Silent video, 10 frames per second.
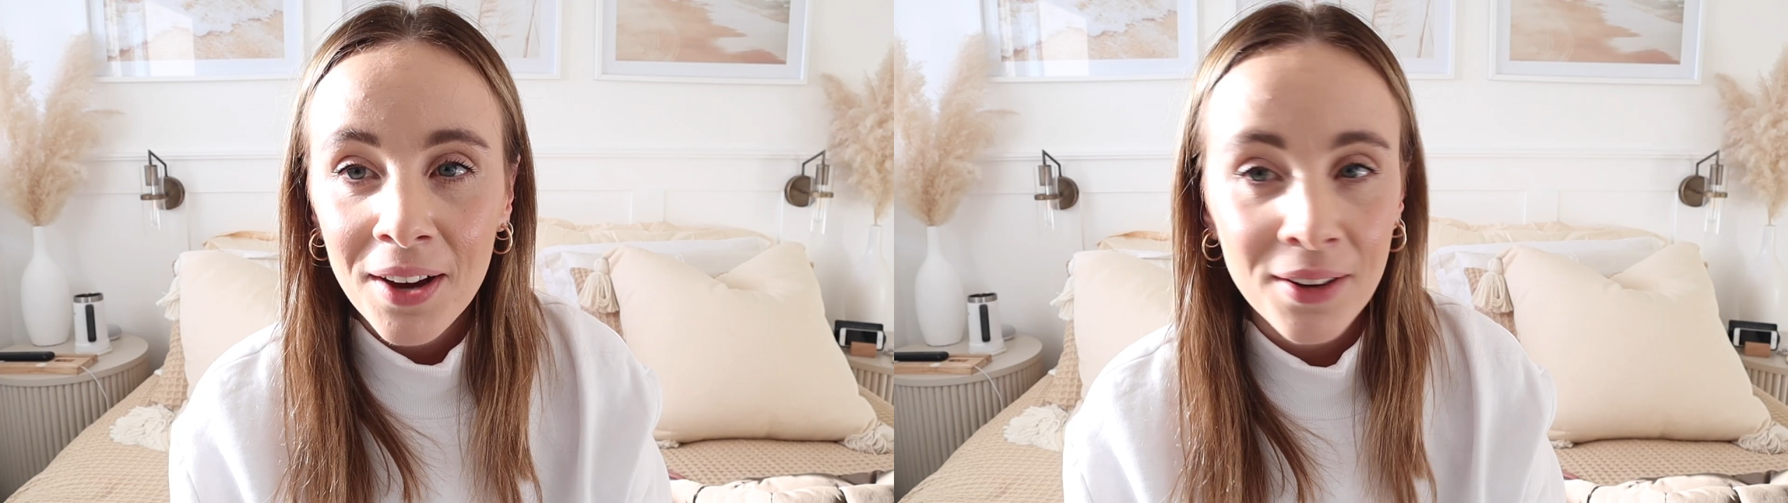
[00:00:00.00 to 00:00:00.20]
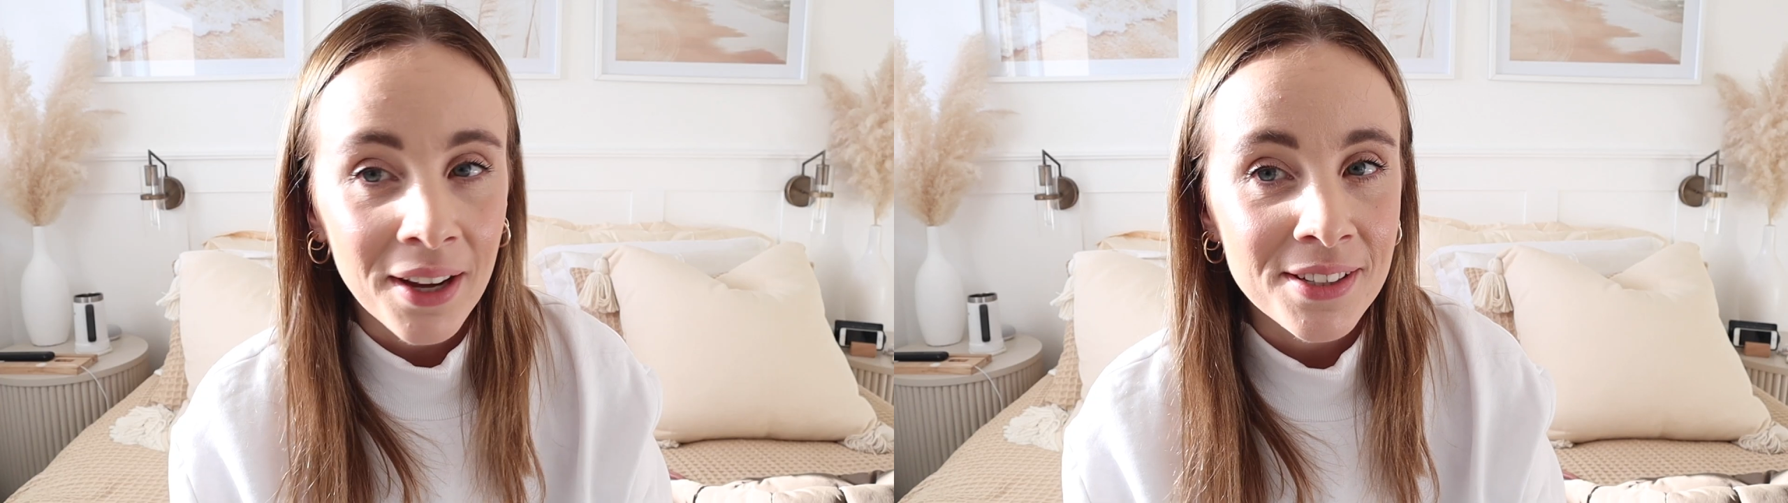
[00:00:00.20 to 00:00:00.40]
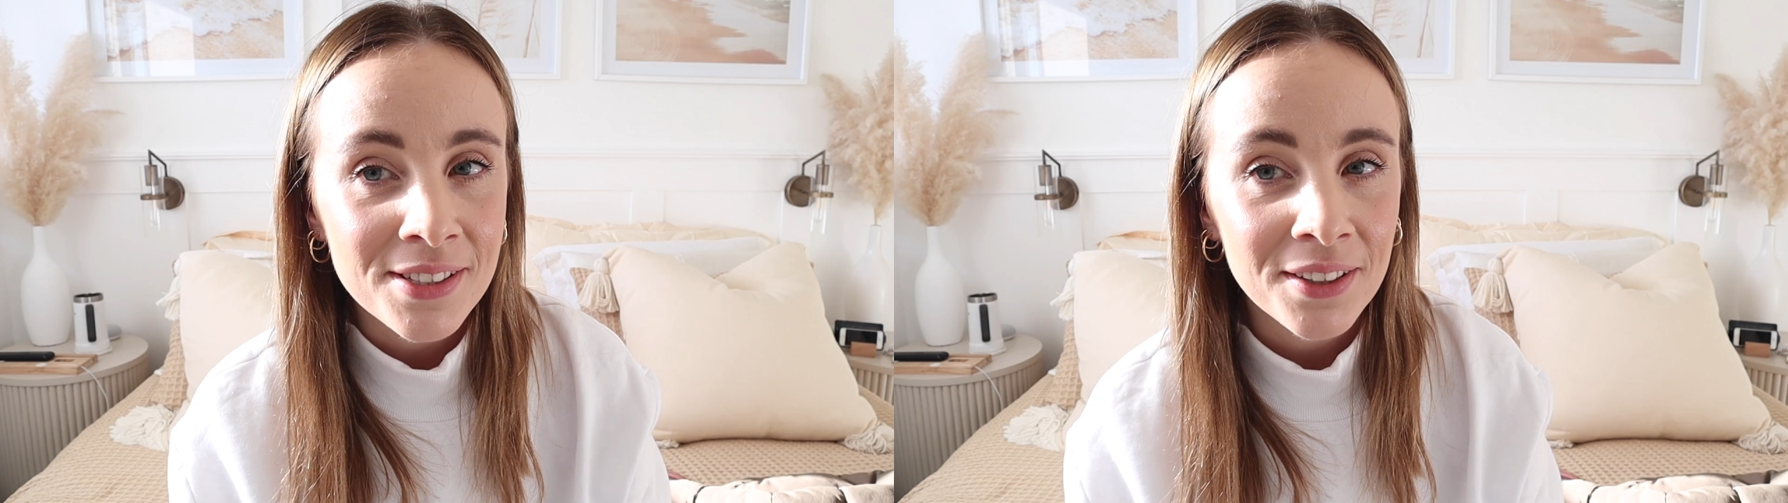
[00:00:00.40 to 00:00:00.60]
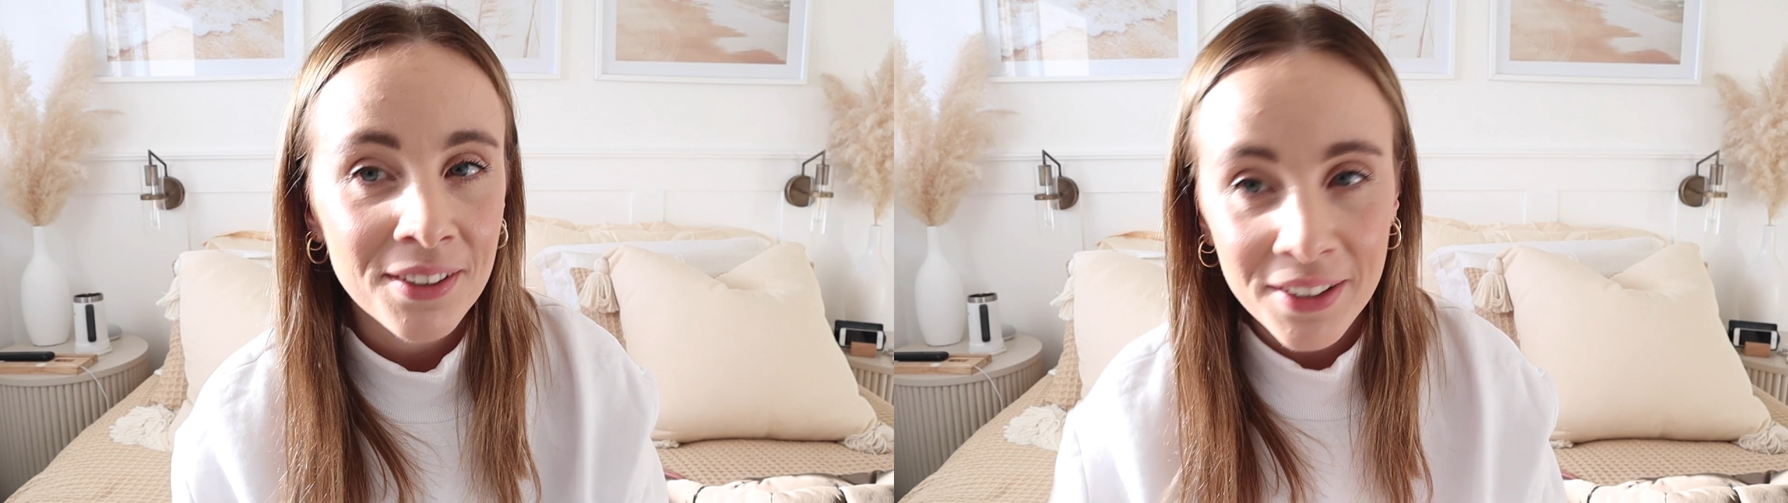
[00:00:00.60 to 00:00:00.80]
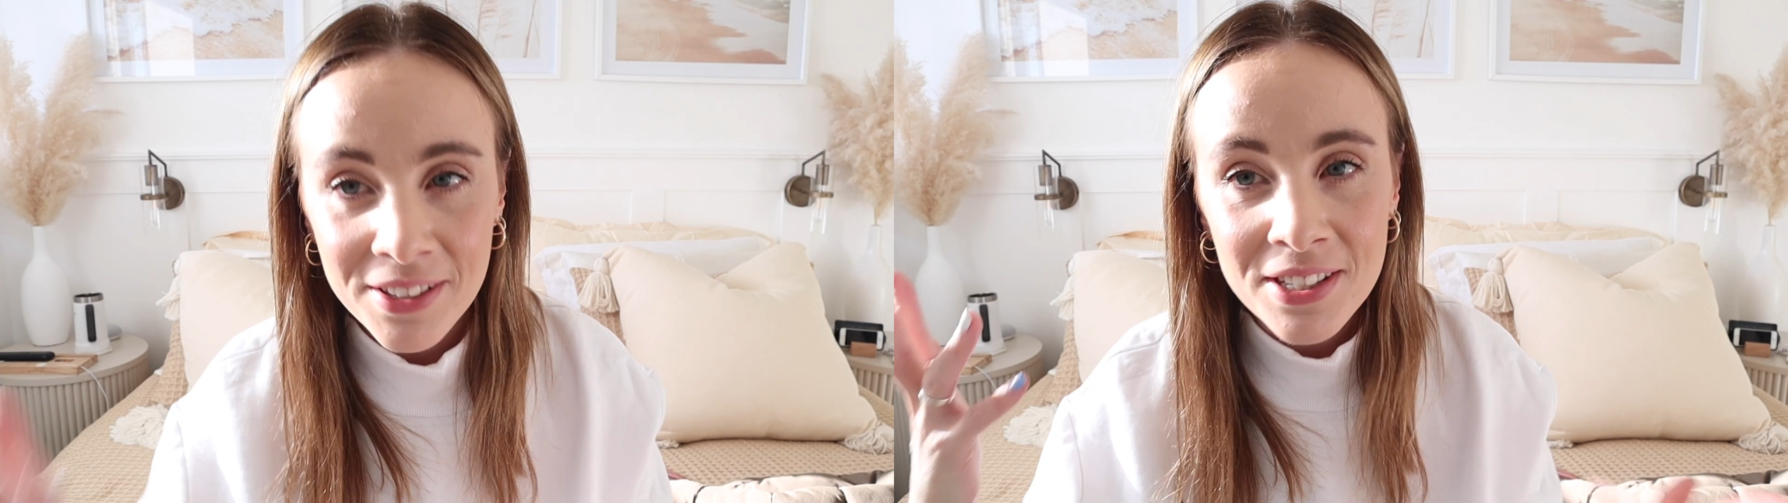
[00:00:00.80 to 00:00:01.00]
Okay, so
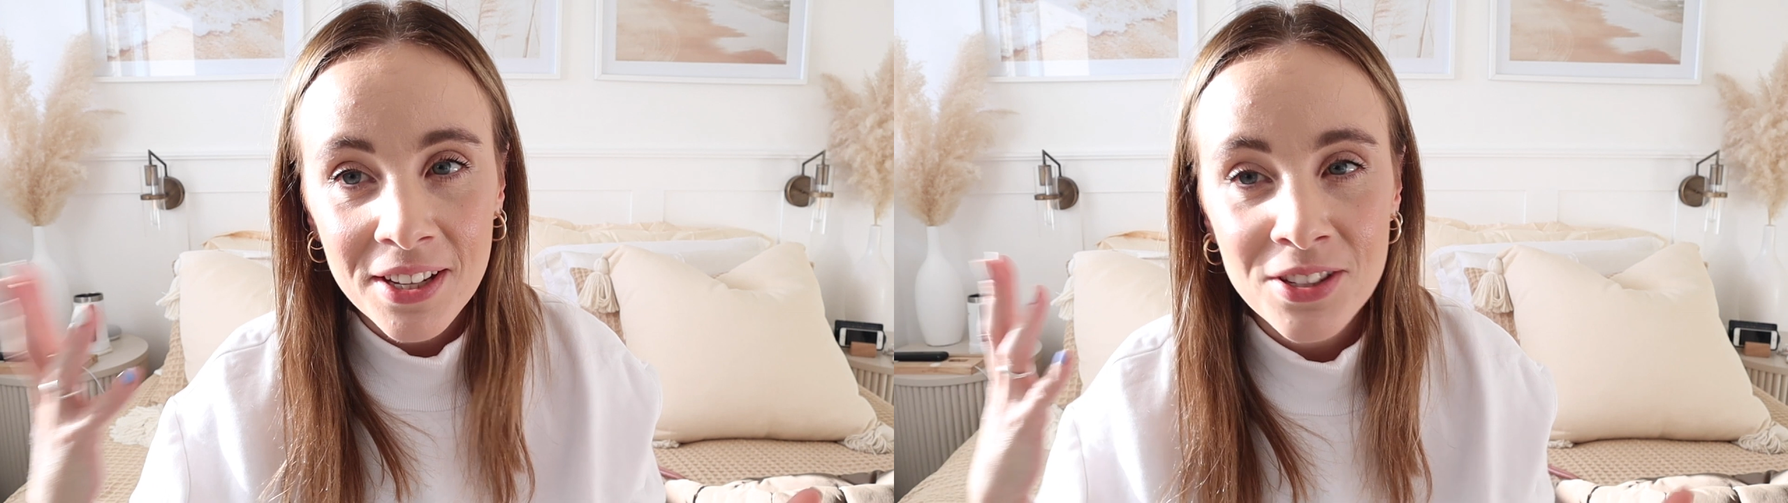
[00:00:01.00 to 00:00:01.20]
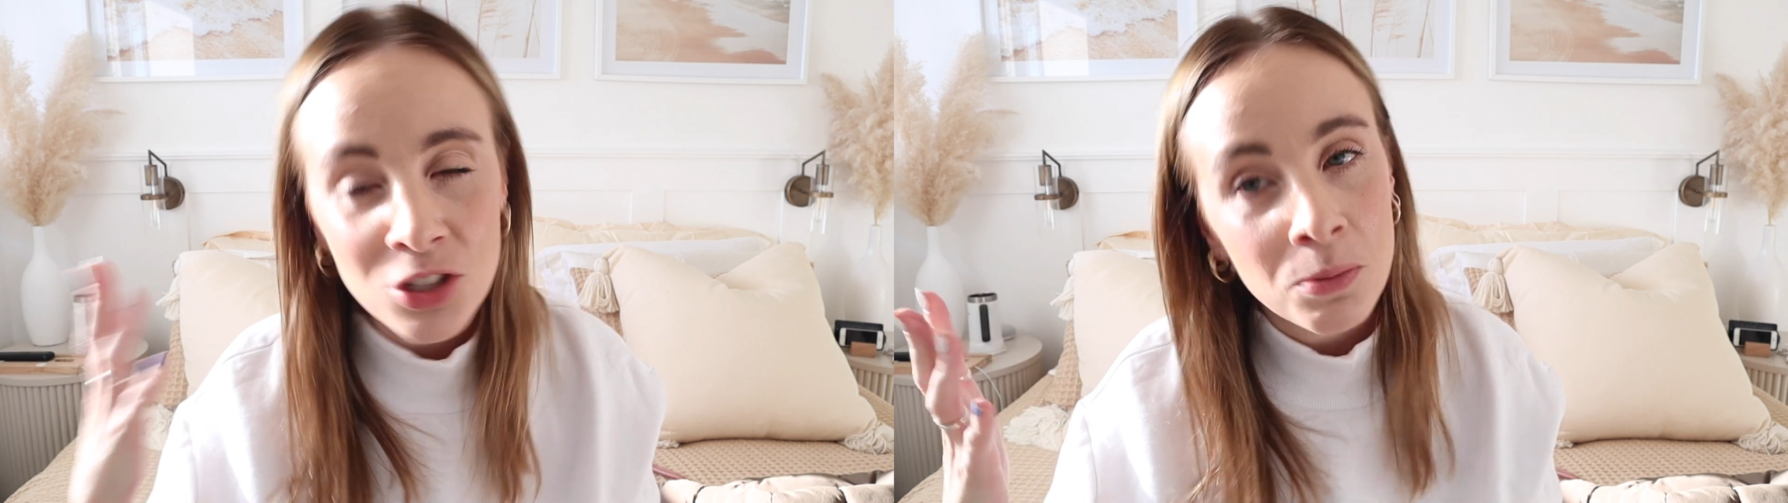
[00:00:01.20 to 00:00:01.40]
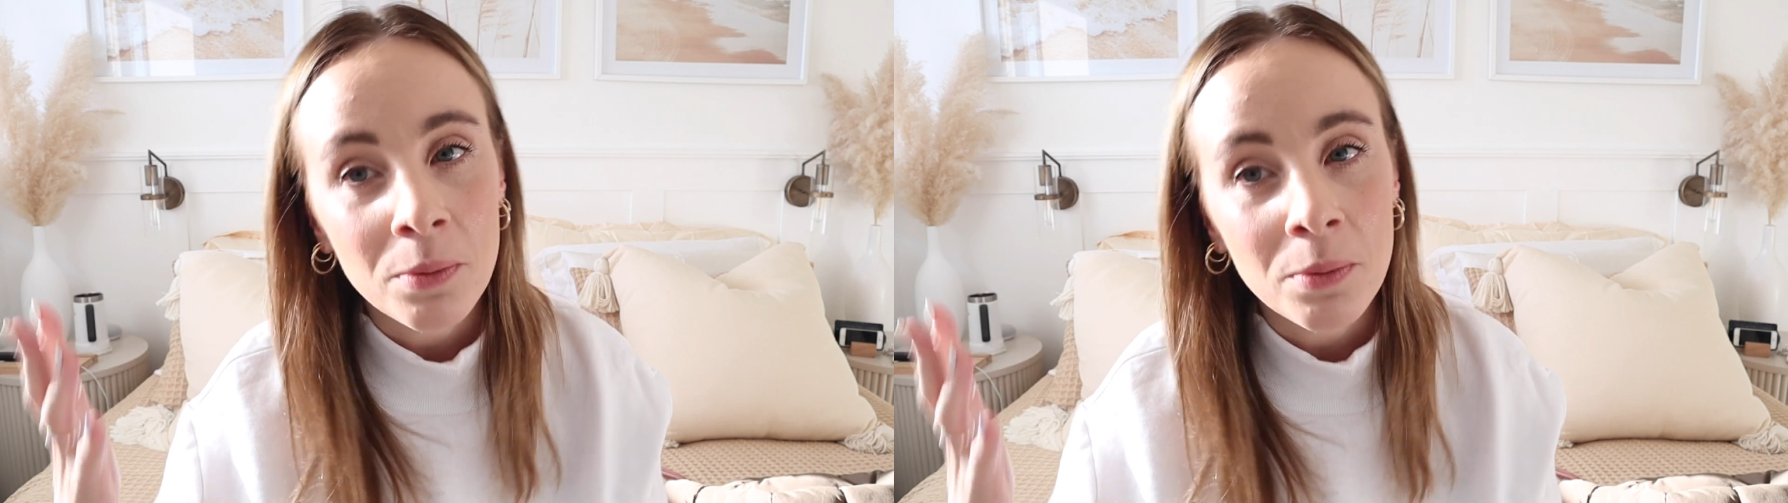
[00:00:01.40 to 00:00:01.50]
you can see it's super